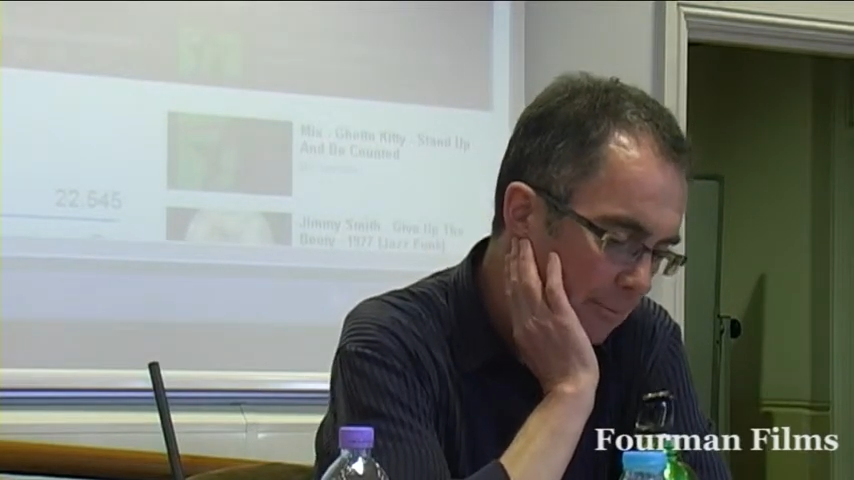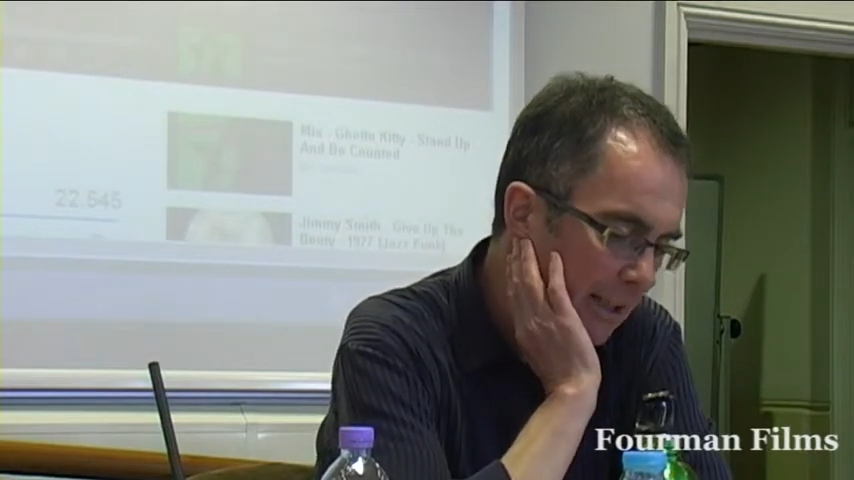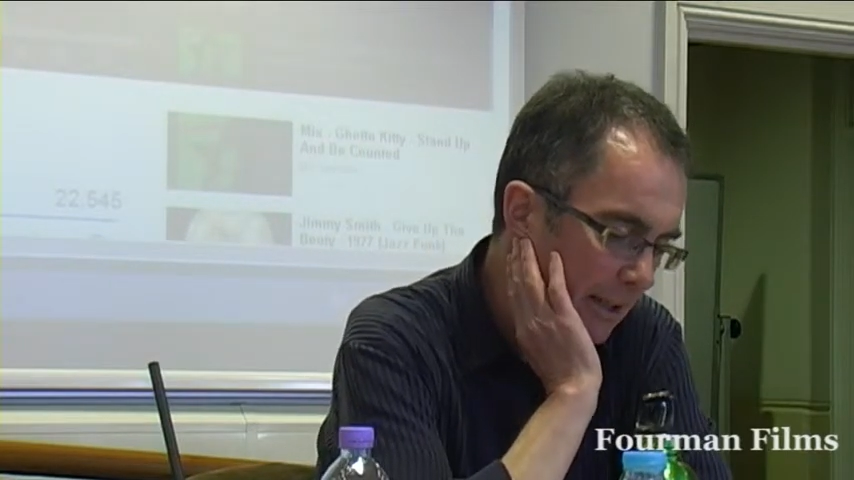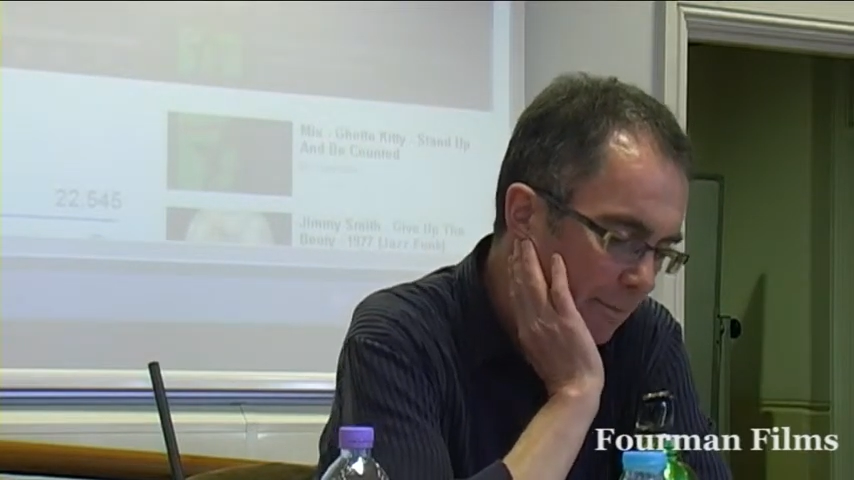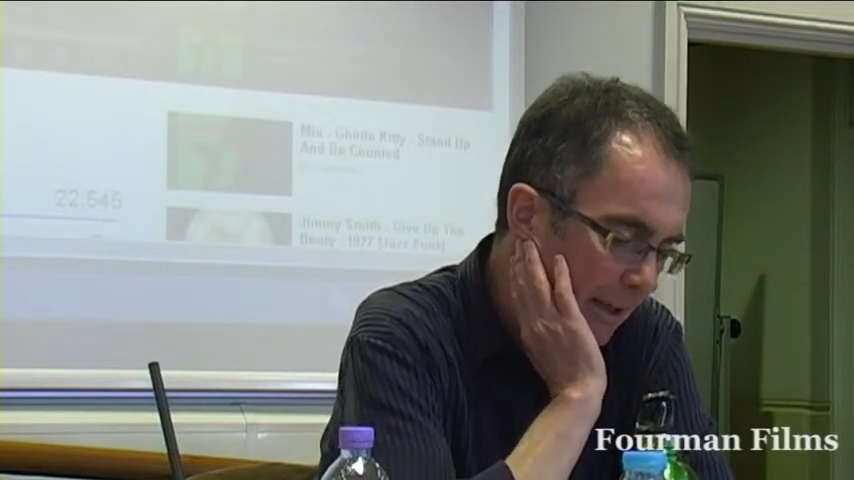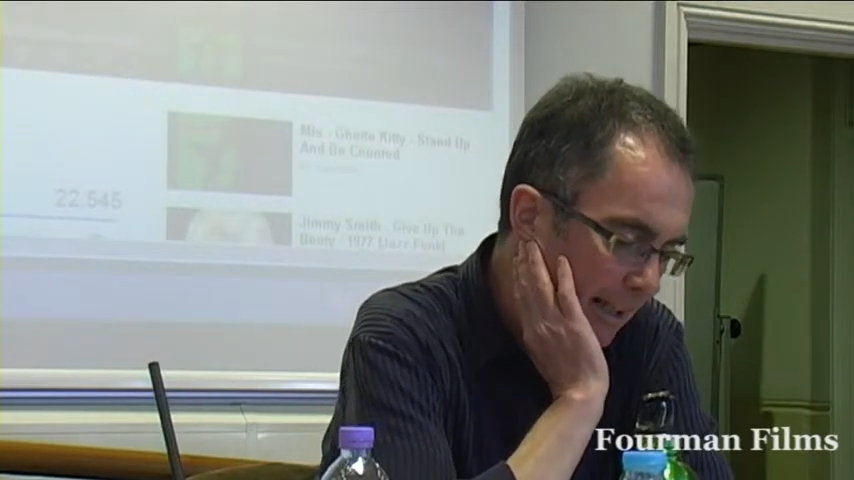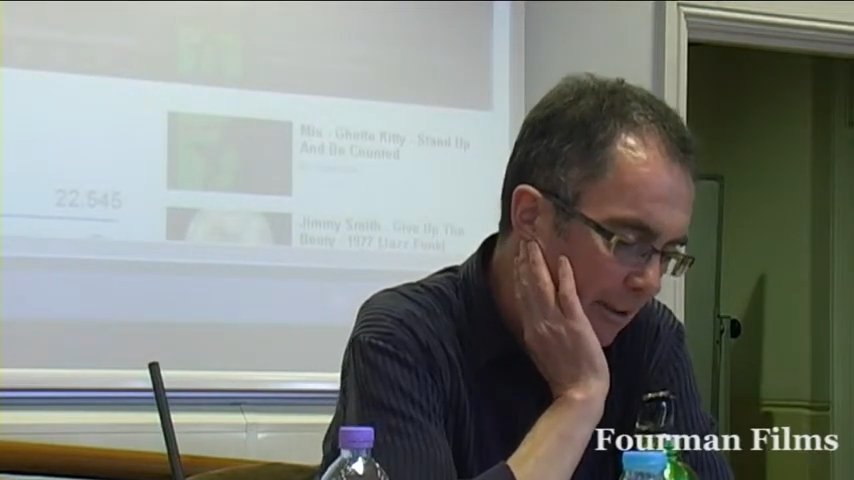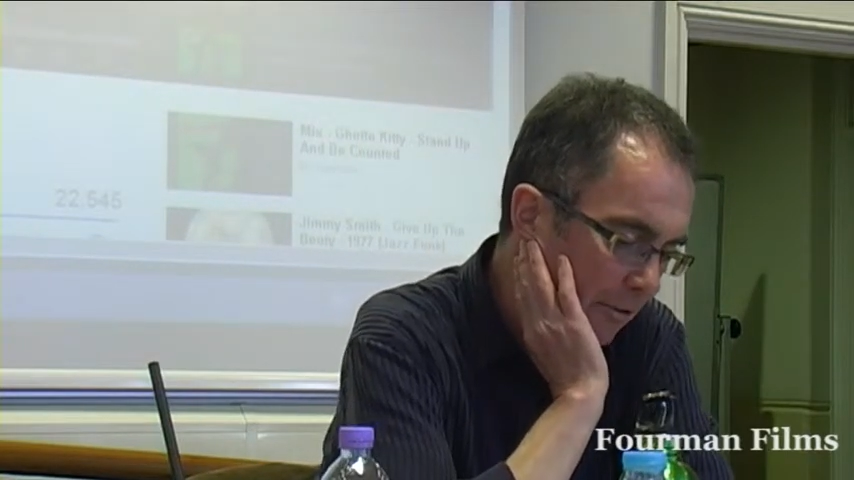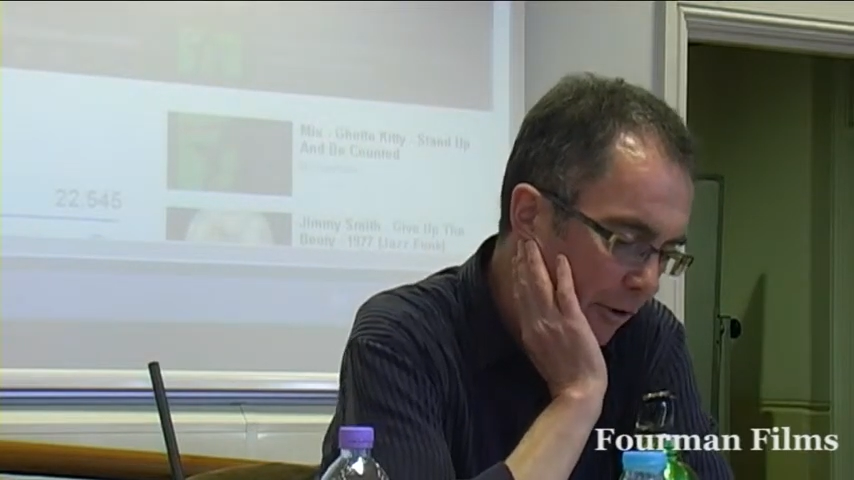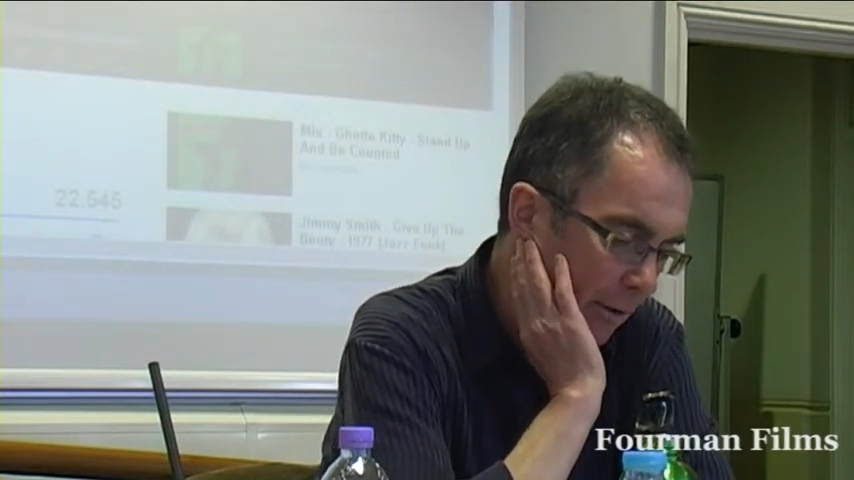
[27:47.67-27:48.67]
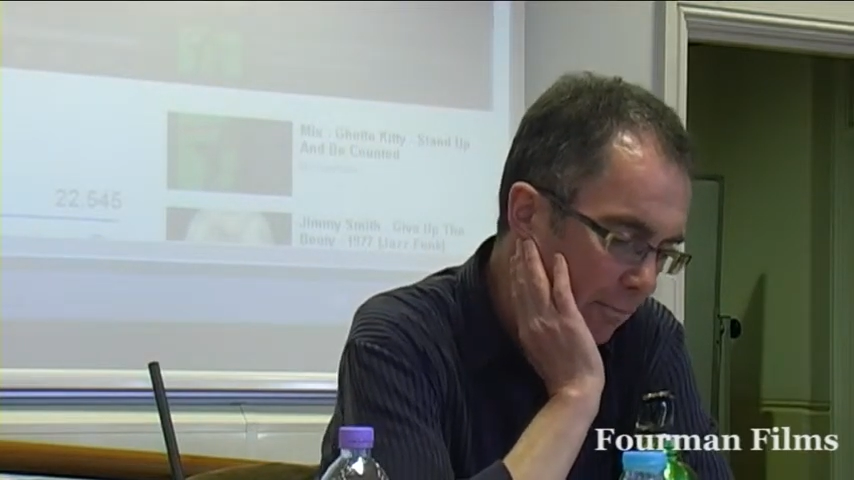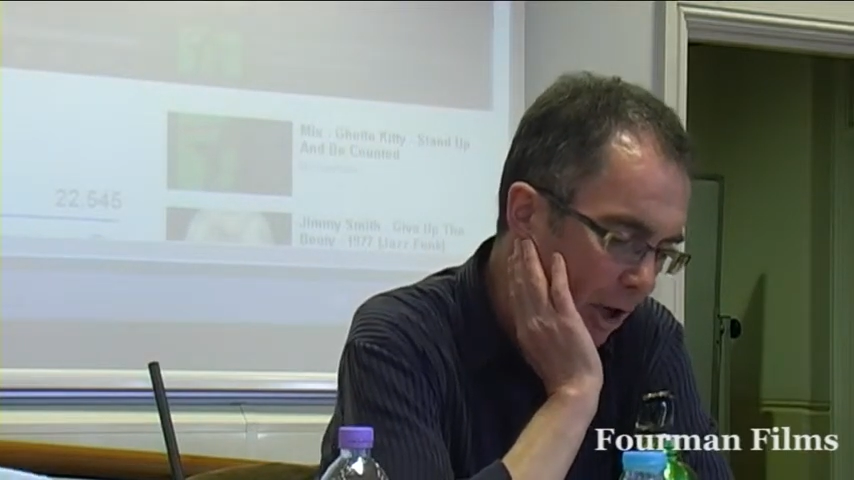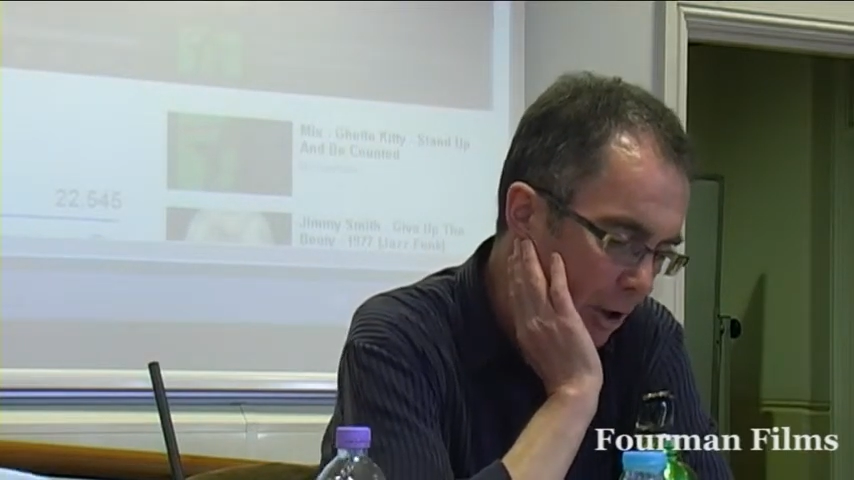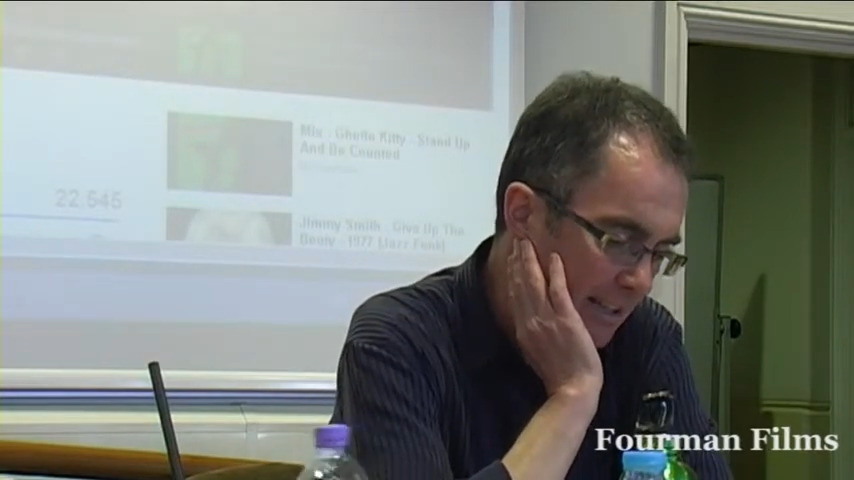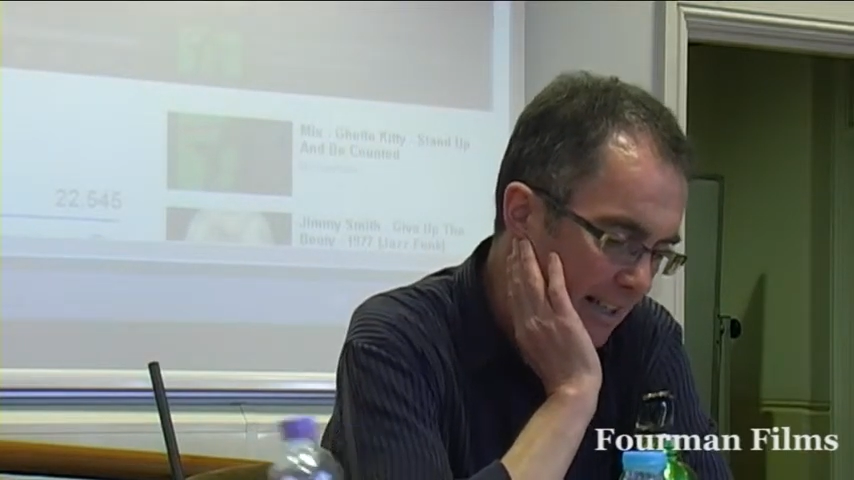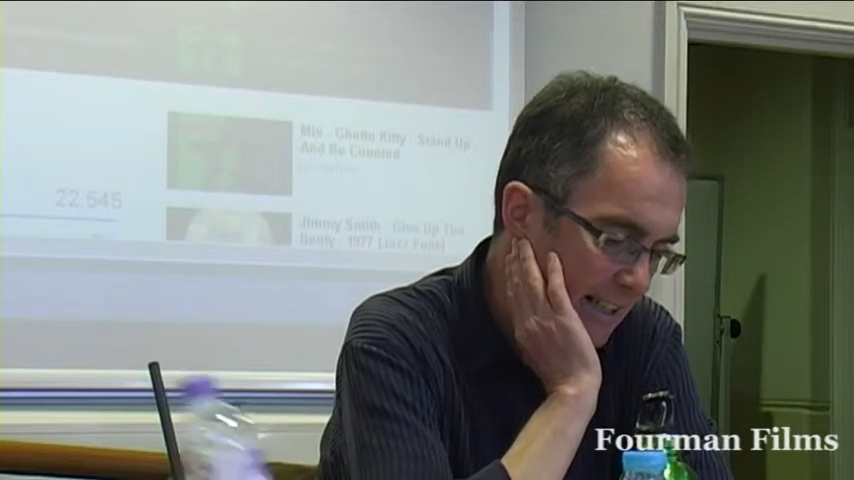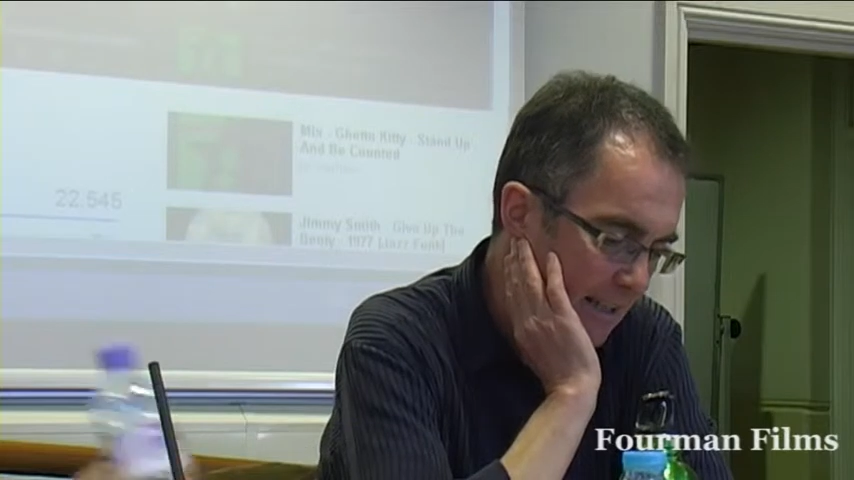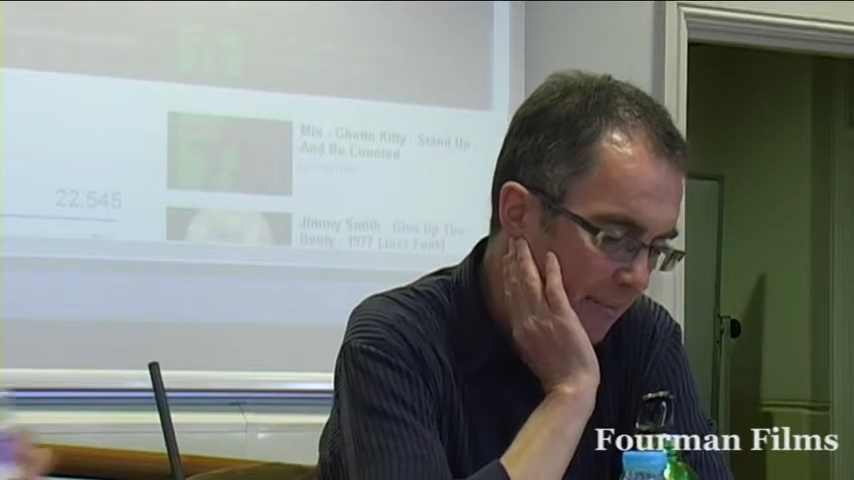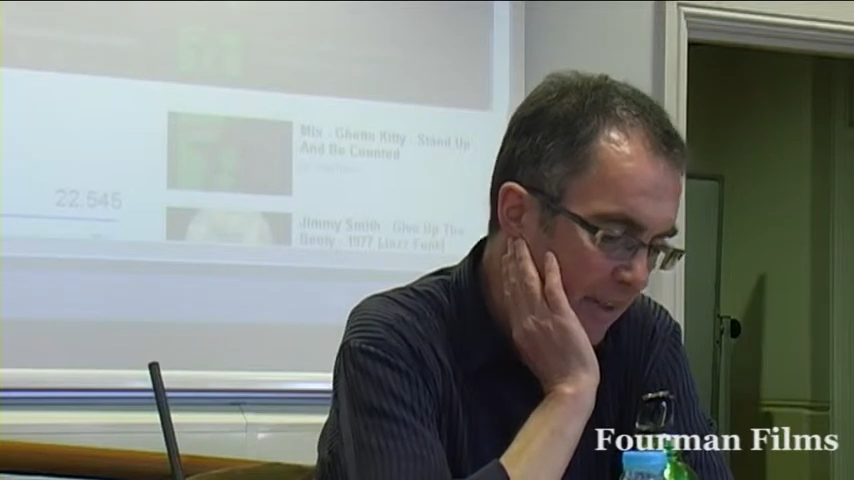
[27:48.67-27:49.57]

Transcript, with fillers: yet the banning of uh, parties,